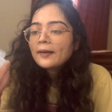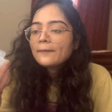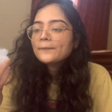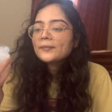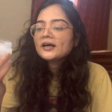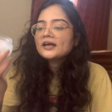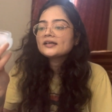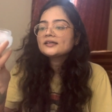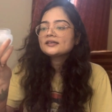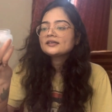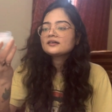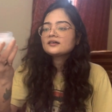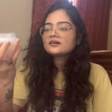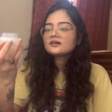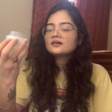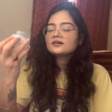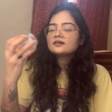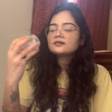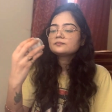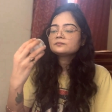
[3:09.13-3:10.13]
but
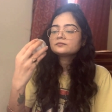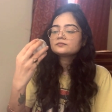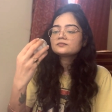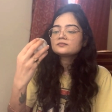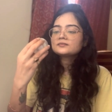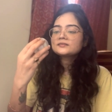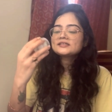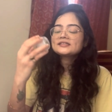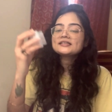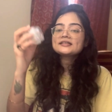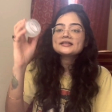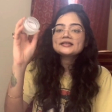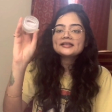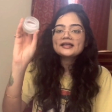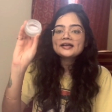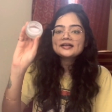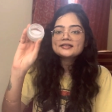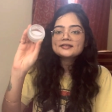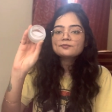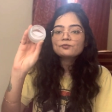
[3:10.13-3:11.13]
still
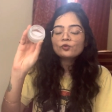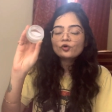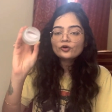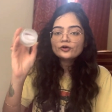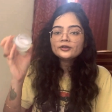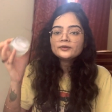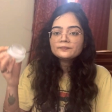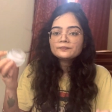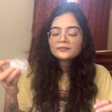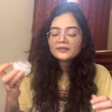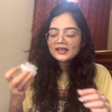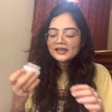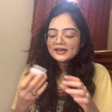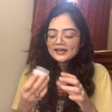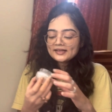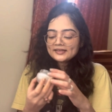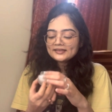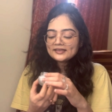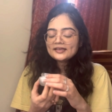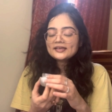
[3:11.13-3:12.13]
there's more, and
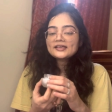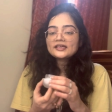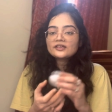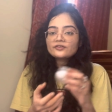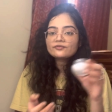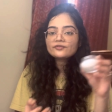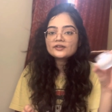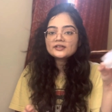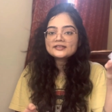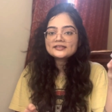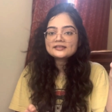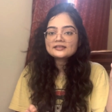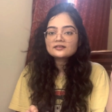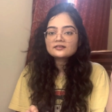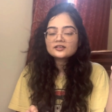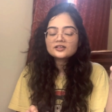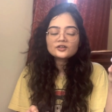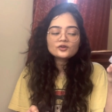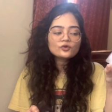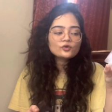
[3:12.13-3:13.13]
I think it will
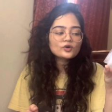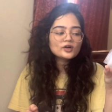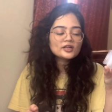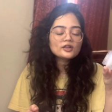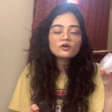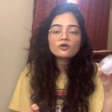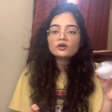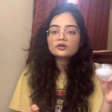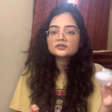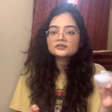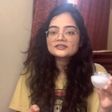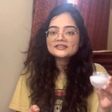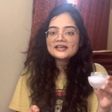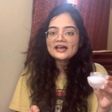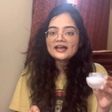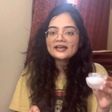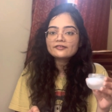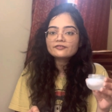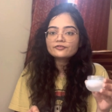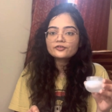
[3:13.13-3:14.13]
go a long
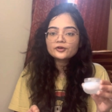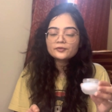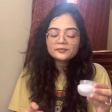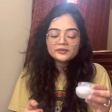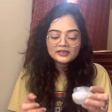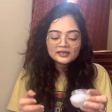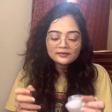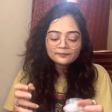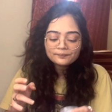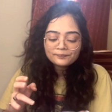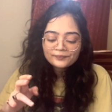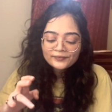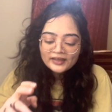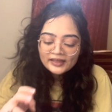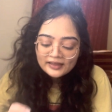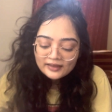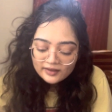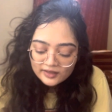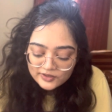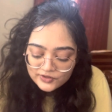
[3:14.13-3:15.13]
time for me.
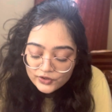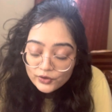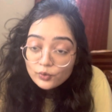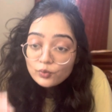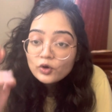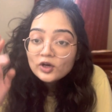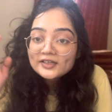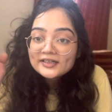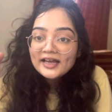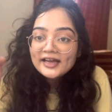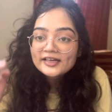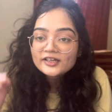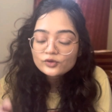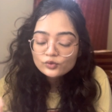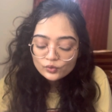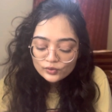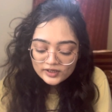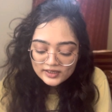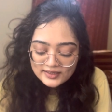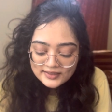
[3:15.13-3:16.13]
So what I
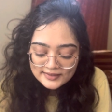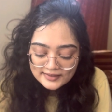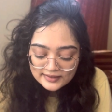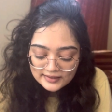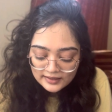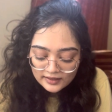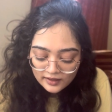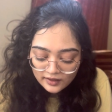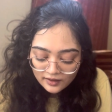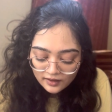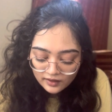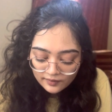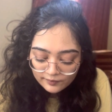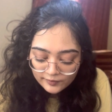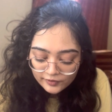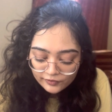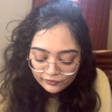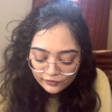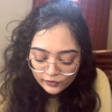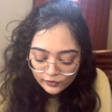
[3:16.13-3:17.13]
do is,
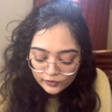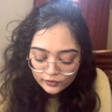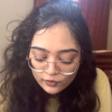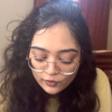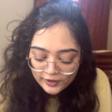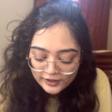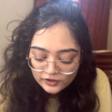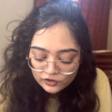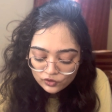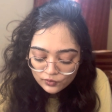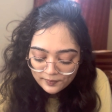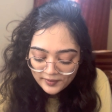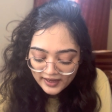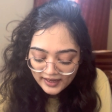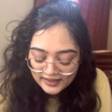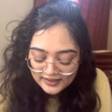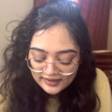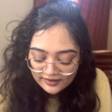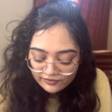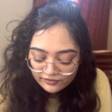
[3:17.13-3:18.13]
before going to
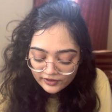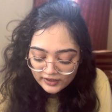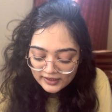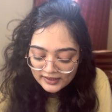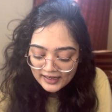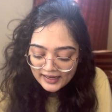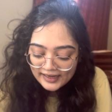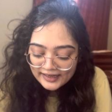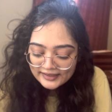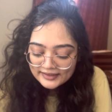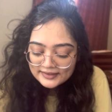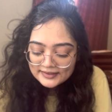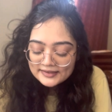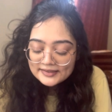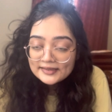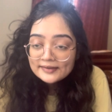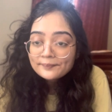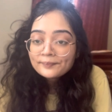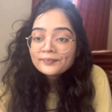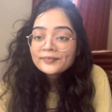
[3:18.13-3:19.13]
bed every night,
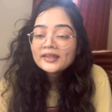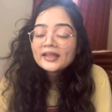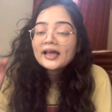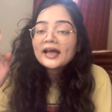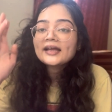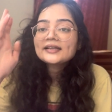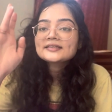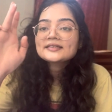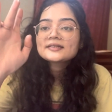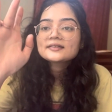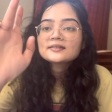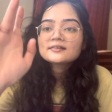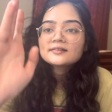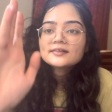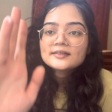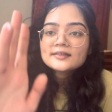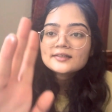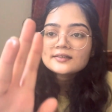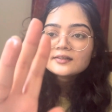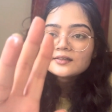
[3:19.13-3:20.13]
I take a
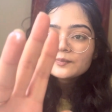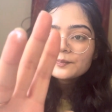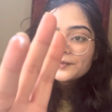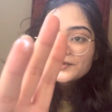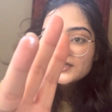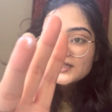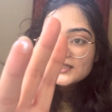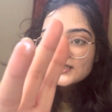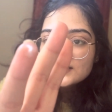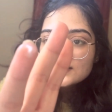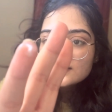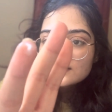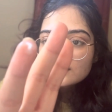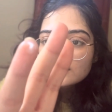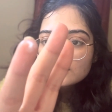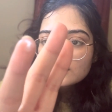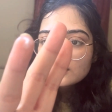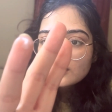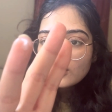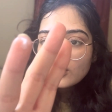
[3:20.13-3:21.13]
little bit
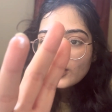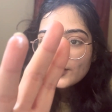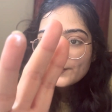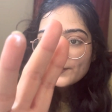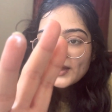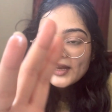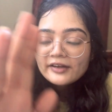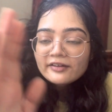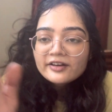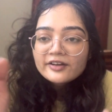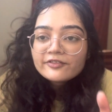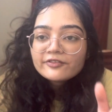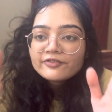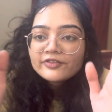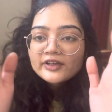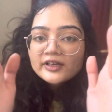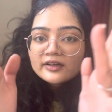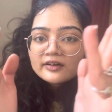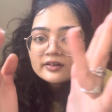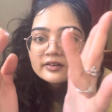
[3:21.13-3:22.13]
on my ring
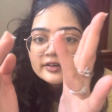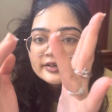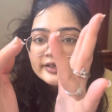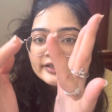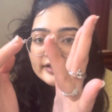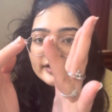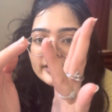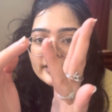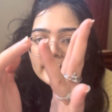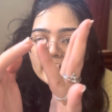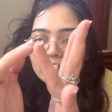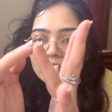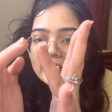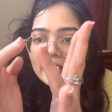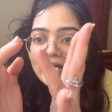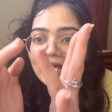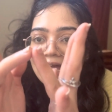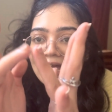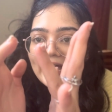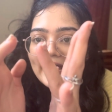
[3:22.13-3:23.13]
finger
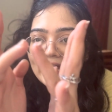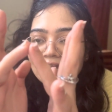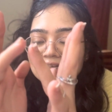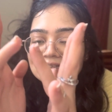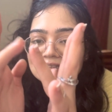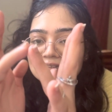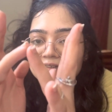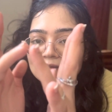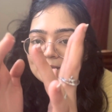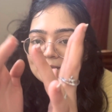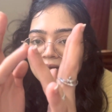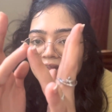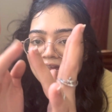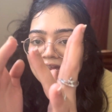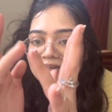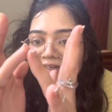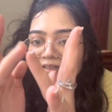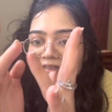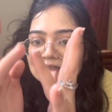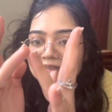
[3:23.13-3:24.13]
and
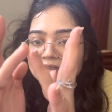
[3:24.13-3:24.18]
apply it,